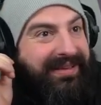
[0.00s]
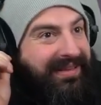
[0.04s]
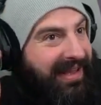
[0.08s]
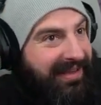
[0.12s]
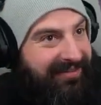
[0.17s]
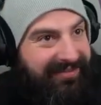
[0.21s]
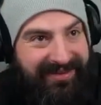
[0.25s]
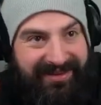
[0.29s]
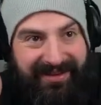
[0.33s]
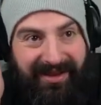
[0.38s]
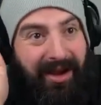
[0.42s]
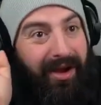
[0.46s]

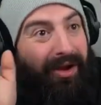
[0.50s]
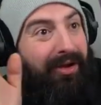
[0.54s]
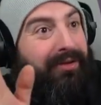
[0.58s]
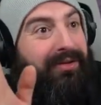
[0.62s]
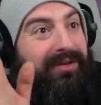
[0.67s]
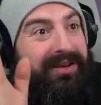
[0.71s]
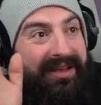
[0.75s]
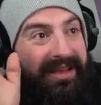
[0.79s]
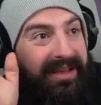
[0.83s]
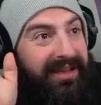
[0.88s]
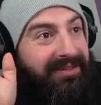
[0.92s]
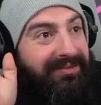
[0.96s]
That's the
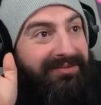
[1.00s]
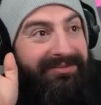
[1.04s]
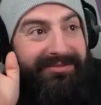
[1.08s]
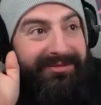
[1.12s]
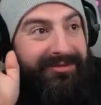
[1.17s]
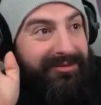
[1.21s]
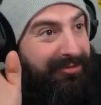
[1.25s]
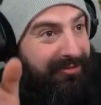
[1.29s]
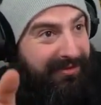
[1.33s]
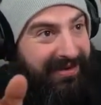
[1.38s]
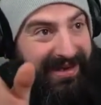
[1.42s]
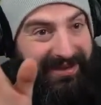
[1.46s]
only
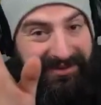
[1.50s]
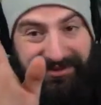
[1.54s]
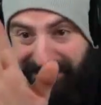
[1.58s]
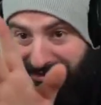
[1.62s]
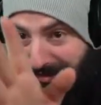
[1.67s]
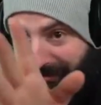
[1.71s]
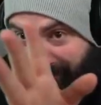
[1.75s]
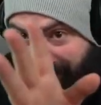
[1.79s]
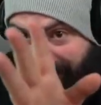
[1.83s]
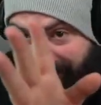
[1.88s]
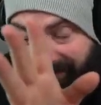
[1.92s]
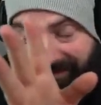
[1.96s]

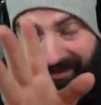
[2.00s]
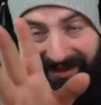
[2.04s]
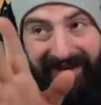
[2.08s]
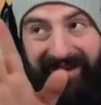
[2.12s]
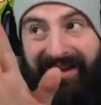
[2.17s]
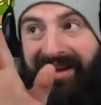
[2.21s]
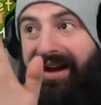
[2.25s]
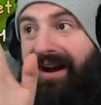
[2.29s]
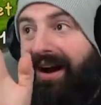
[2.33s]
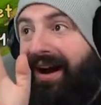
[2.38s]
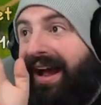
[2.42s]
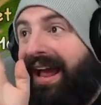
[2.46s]
credentials
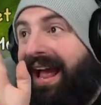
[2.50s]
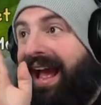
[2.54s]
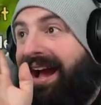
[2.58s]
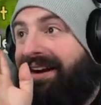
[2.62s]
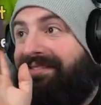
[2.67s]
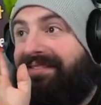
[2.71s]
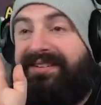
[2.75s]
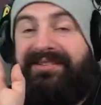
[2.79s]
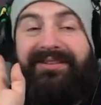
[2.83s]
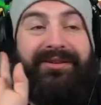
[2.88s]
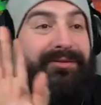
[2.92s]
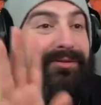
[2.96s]
I
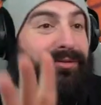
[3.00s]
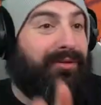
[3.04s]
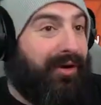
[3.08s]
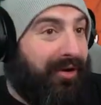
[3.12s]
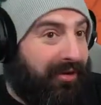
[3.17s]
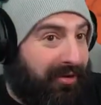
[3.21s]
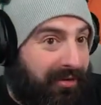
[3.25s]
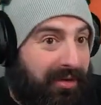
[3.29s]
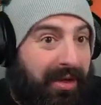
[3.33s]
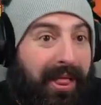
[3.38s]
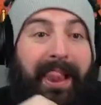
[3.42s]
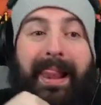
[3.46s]
have as a
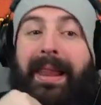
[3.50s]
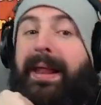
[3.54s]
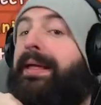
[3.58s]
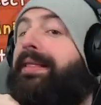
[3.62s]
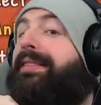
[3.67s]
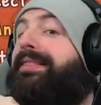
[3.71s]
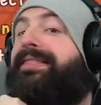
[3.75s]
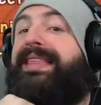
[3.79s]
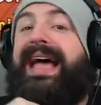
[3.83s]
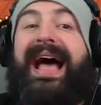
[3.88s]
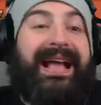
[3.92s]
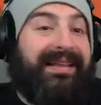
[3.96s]
crow.
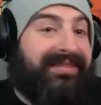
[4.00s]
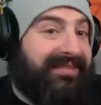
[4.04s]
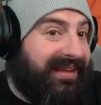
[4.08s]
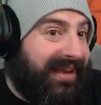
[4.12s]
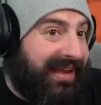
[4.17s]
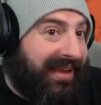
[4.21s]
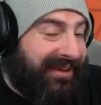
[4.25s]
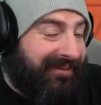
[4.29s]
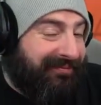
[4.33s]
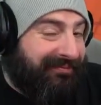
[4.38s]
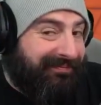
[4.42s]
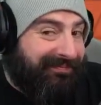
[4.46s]
That's
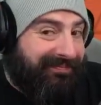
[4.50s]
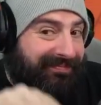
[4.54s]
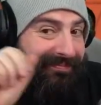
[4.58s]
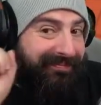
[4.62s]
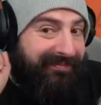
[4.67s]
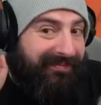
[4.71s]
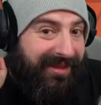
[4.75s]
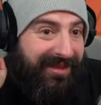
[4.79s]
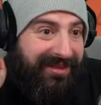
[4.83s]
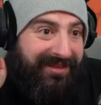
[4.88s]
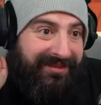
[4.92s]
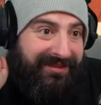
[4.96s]
it.
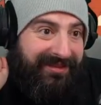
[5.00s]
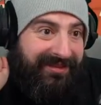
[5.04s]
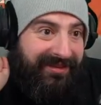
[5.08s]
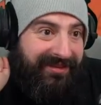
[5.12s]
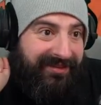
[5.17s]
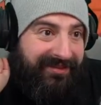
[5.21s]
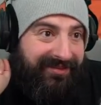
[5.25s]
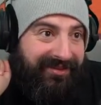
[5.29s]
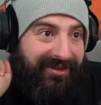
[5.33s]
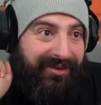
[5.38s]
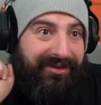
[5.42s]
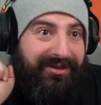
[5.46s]

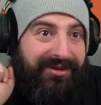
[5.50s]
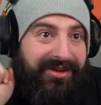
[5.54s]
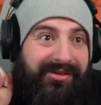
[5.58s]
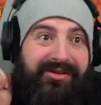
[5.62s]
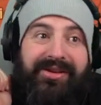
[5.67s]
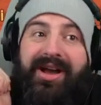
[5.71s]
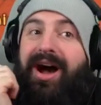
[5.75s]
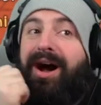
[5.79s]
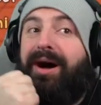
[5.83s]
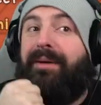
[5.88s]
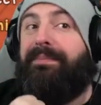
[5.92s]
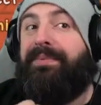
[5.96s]
So you
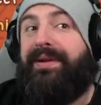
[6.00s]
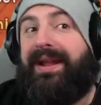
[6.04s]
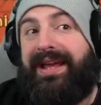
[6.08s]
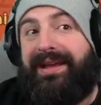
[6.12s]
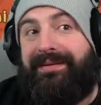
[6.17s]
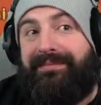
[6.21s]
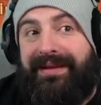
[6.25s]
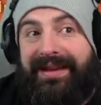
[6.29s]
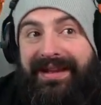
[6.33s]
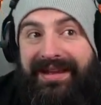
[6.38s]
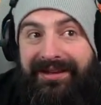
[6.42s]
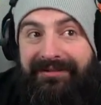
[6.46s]
can't
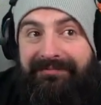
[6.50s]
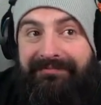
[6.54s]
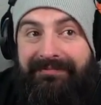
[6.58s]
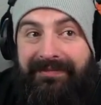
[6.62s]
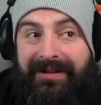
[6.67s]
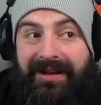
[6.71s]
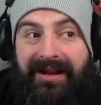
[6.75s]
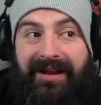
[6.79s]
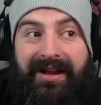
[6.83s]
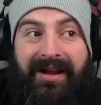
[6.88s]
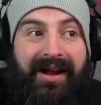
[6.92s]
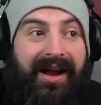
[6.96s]
blame me.
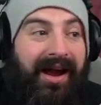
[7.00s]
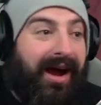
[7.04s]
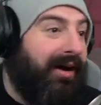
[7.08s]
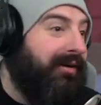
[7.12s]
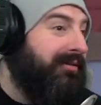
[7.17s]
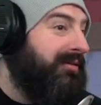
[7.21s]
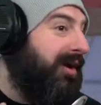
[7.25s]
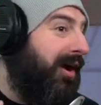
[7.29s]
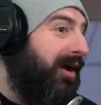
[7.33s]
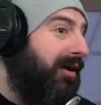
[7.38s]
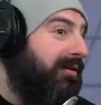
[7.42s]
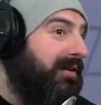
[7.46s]
I
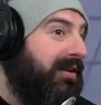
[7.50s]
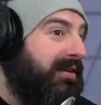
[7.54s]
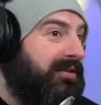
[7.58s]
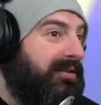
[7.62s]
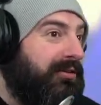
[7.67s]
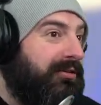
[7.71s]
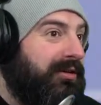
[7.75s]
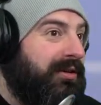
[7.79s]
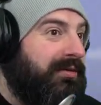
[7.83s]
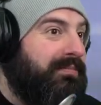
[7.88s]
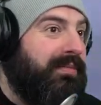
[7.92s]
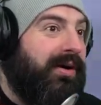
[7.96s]
was only
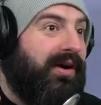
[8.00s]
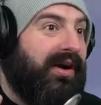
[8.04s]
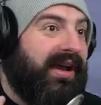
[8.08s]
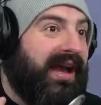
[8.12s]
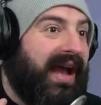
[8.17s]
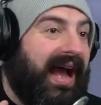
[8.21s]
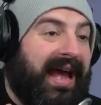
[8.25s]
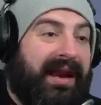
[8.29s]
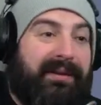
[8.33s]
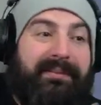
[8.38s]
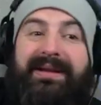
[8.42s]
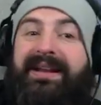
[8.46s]
doing my
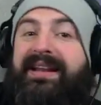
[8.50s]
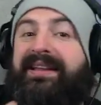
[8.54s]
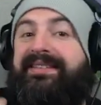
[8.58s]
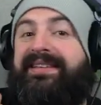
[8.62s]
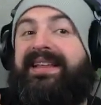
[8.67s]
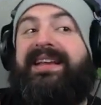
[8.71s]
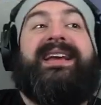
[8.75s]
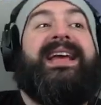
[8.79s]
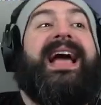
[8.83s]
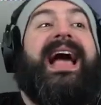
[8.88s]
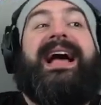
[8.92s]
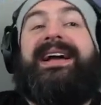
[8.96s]

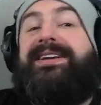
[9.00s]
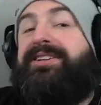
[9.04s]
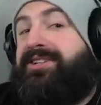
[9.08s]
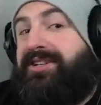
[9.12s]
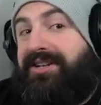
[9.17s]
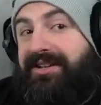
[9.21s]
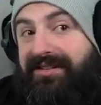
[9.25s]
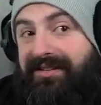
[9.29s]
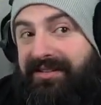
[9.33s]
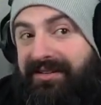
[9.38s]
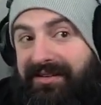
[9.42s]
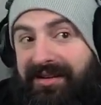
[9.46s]
animalistic
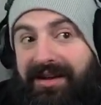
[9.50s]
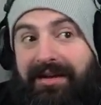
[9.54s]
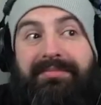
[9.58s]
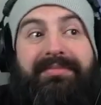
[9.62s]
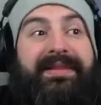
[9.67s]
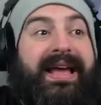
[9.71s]
actions.